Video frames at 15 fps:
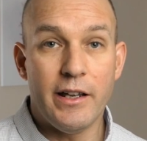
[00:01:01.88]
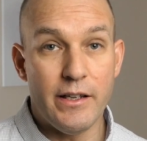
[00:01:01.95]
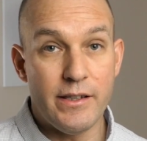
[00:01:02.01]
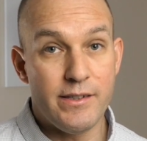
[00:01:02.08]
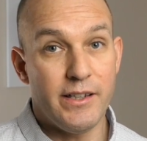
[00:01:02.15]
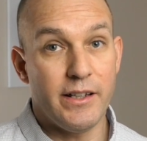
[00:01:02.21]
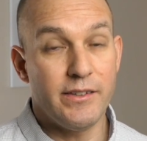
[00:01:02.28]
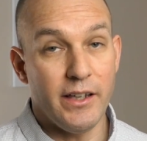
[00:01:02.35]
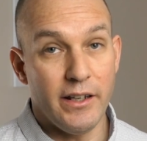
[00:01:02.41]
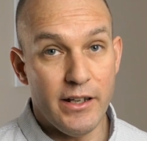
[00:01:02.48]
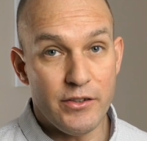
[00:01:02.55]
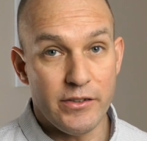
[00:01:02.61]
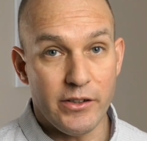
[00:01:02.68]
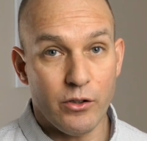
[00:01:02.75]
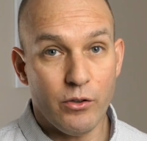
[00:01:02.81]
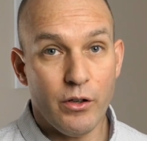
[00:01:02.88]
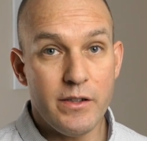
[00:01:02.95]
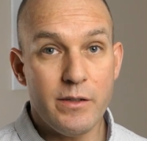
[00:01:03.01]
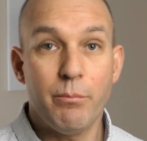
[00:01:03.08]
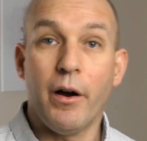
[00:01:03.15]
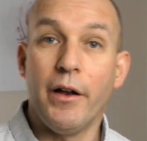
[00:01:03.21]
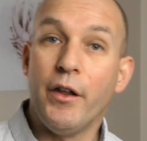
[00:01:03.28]
is 16 inches
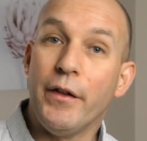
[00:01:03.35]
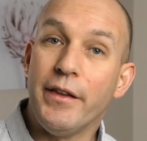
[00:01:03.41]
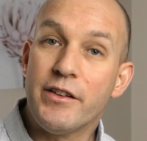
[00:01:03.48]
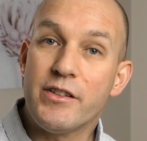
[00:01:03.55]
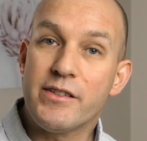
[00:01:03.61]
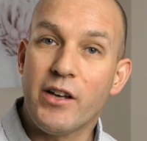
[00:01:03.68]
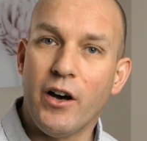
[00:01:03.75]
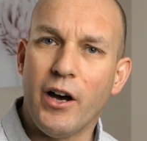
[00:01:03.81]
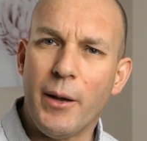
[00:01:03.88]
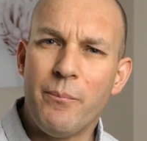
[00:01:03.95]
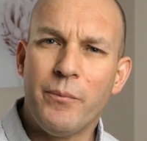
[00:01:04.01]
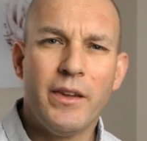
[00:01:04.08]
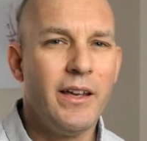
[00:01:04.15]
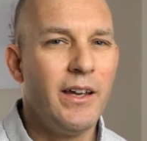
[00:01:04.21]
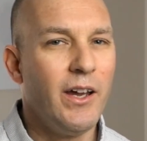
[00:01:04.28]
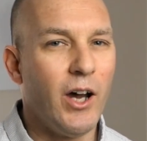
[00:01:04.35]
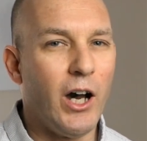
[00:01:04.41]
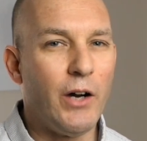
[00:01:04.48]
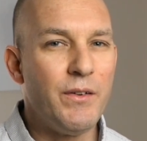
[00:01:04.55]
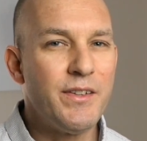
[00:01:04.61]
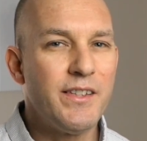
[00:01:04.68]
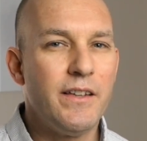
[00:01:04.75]
across by 9 inches high.
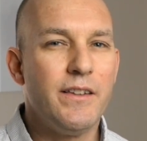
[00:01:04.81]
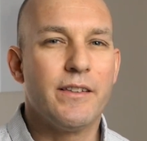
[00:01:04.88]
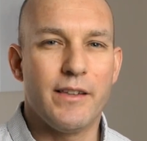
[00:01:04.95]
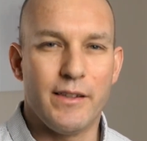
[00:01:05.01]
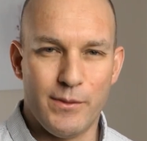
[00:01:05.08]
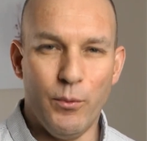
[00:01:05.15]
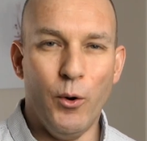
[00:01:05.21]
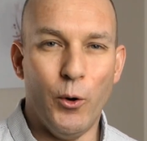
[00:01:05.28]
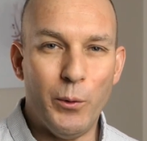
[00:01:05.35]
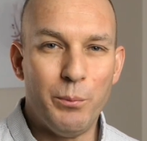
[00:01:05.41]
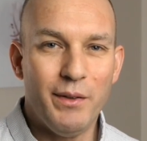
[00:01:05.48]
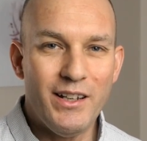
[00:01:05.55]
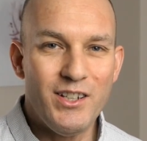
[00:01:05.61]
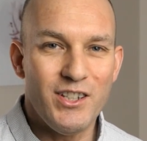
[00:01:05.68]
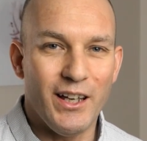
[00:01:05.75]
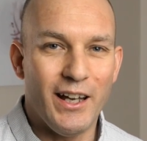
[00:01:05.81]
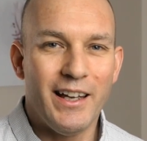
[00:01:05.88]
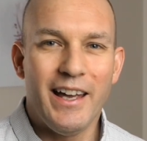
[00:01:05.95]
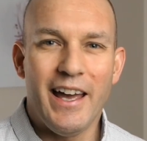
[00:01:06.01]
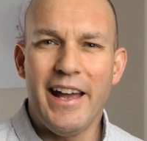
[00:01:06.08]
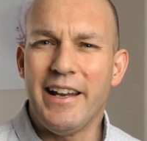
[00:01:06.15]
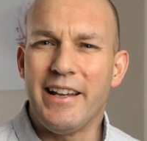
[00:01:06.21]
Obviously there's a small picture,
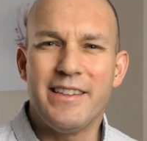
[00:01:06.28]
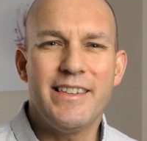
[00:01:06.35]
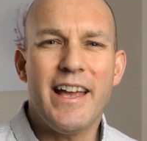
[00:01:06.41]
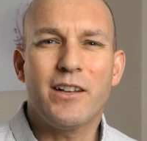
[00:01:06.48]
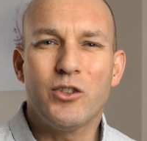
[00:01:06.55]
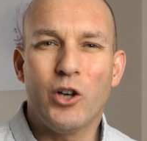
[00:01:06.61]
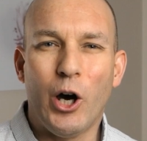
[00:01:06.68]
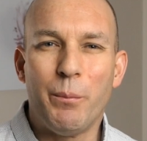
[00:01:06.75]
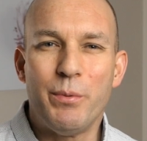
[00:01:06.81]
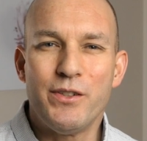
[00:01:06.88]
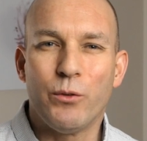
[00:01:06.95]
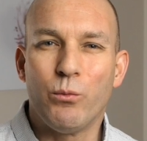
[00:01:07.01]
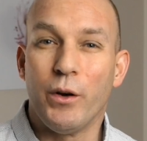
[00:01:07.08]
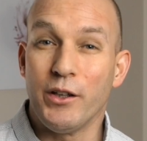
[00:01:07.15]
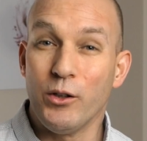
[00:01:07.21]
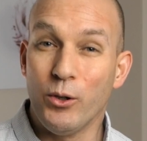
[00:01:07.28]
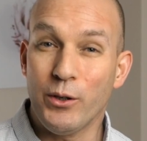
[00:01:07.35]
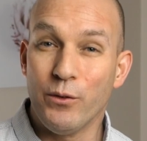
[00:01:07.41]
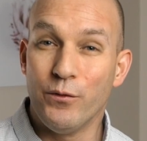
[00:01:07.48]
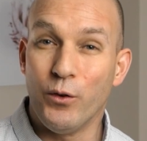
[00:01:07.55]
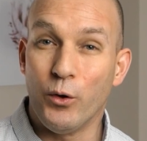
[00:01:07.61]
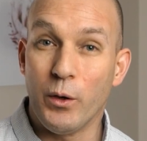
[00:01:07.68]
an exact opposite of what you're
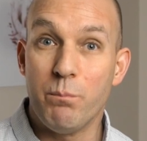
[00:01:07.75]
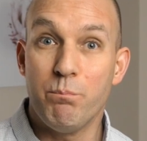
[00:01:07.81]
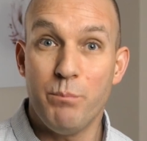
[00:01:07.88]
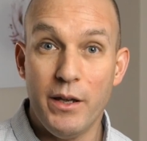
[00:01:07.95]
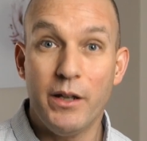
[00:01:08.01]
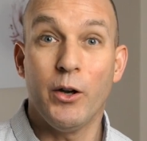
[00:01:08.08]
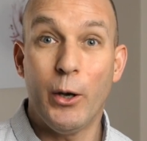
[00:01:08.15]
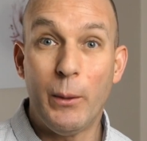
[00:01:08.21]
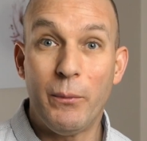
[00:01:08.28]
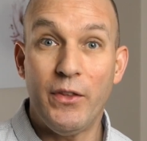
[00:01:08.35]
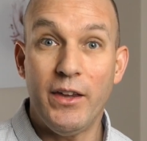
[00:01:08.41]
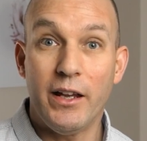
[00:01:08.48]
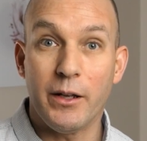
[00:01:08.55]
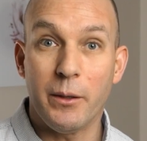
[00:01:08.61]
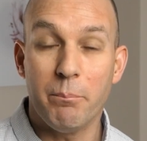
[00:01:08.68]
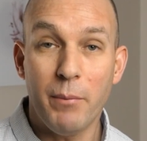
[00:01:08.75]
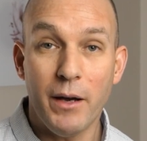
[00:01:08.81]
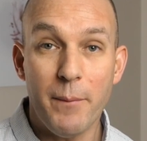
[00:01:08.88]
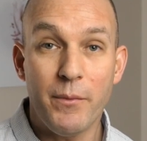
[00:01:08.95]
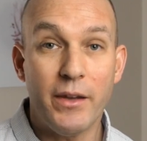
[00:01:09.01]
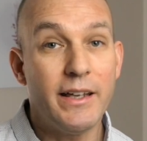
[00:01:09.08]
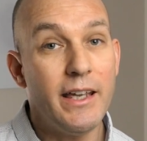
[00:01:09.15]
looking for in big home theatre,
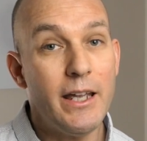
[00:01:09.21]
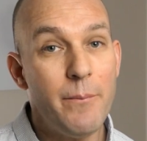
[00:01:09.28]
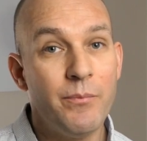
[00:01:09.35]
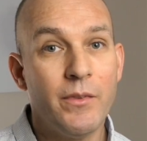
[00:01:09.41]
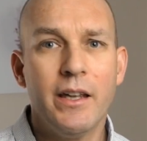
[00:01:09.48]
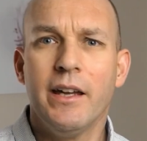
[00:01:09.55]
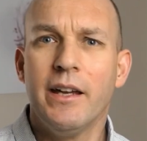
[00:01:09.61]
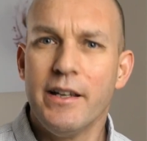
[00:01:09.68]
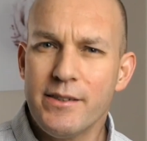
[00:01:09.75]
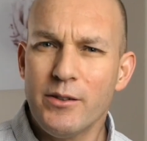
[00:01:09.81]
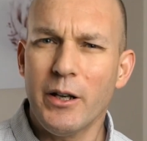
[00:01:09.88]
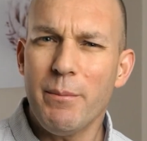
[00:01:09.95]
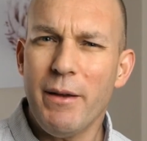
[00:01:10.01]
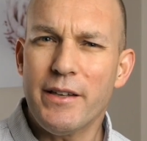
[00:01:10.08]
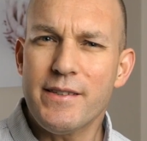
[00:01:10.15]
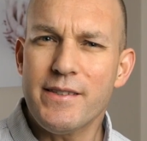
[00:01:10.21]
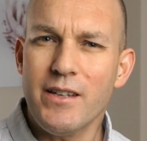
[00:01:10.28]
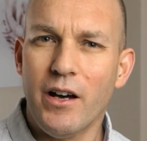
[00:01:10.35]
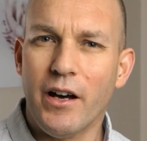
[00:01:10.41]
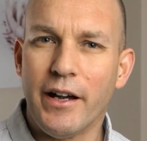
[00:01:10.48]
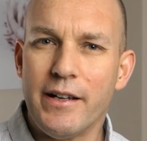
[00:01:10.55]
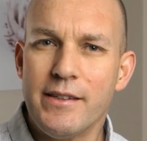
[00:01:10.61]
but again, it's not about
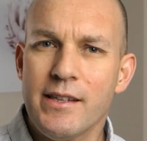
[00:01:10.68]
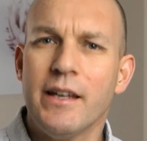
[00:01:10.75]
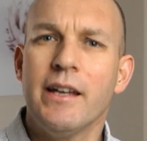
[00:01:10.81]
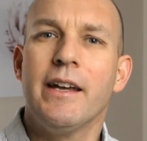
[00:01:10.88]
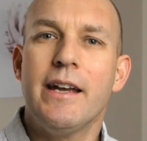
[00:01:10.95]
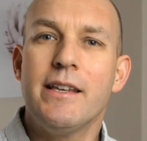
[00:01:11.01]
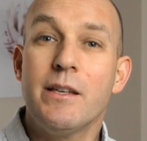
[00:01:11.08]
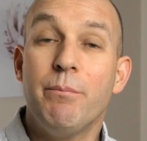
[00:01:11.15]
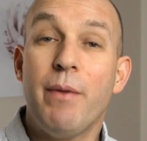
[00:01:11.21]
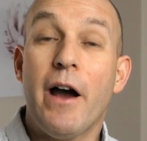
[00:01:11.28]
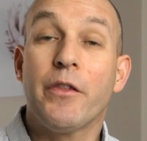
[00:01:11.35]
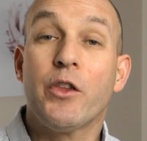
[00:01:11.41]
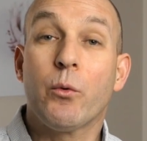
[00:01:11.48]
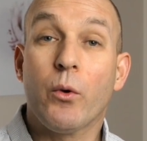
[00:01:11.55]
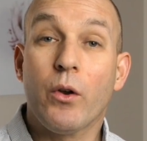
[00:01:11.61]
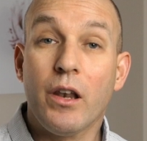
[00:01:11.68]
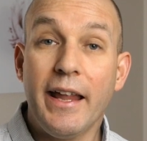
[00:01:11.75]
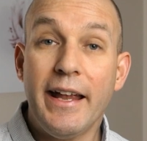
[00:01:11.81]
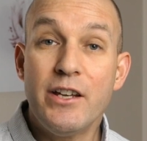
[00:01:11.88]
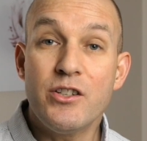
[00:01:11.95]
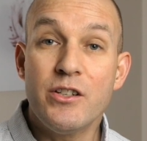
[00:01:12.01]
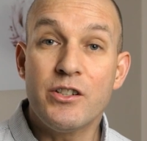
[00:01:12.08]
size, is about the
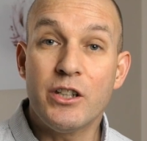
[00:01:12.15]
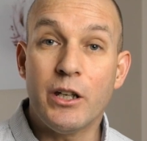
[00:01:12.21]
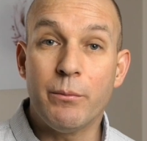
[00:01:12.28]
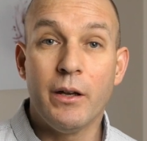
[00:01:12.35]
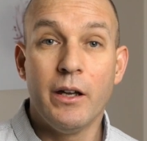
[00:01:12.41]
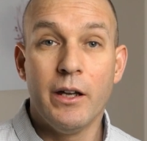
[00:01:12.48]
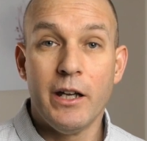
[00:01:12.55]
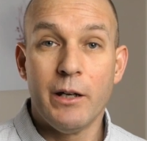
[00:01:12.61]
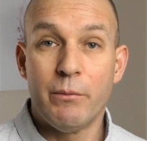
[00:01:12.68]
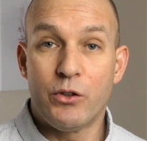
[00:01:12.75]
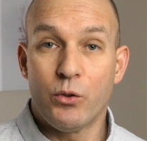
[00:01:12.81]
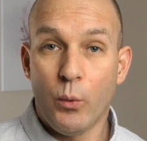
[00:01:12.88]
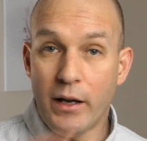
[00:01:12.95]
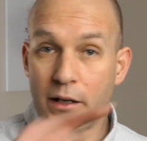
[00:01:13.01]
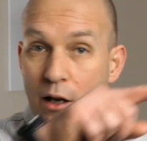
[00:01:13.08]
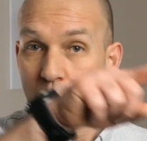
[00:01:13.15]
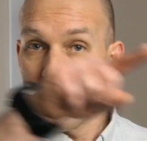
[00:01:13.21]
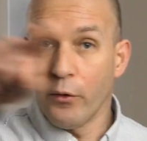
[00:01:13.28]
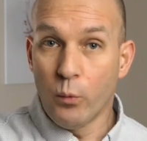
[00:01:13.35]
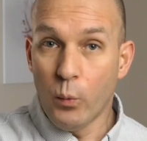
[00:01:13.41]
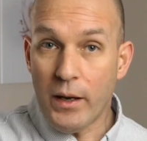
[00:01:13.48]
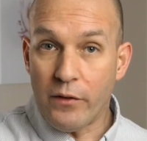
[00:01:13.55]
relationship between
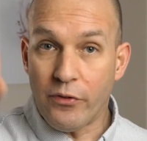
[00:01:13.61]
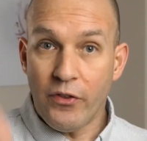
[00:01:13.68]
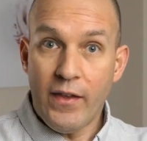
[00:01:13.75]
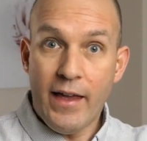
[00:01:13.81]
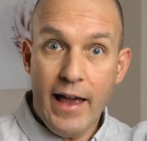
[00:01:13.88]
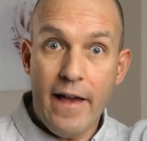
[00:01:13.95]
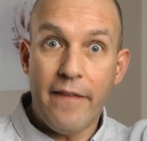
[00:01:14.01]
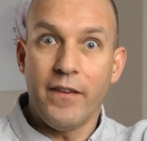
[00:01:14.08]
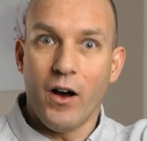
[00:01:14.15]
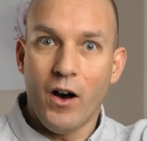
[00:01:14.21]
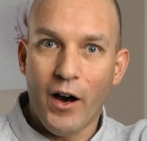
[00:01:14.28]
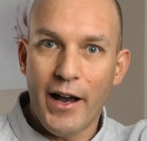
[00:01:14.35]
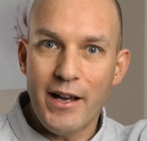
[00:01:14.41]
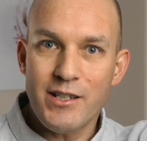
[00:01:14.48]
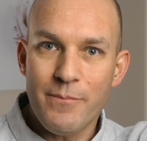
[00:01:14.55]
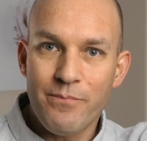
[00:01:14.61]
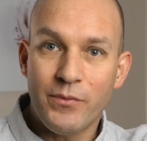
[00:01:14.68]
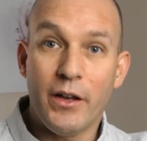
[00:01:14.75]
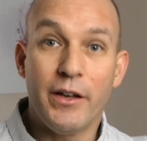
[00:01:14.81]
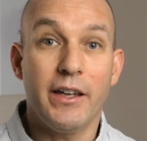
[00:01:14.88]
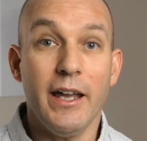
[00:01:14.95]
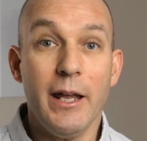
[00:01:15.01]
the width and the height.
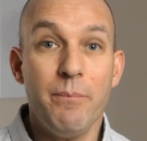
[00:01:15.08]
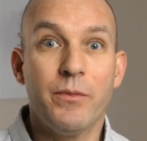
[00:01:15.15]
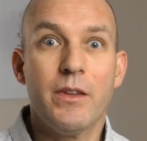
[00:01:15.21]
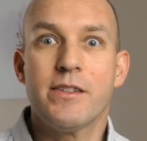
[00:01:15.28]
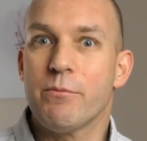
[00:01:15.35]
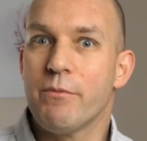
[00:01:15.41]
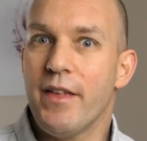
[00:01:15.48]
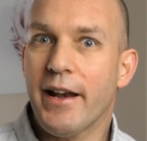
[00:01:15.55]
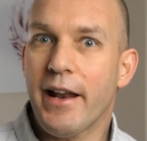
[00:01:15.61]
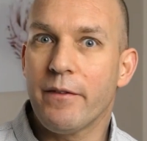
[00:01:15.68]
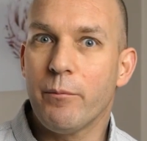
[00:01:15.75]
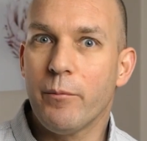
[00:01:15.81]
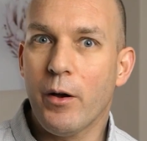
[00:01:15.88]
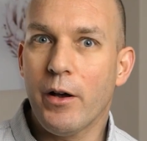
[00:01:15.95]
Okay, so with that out,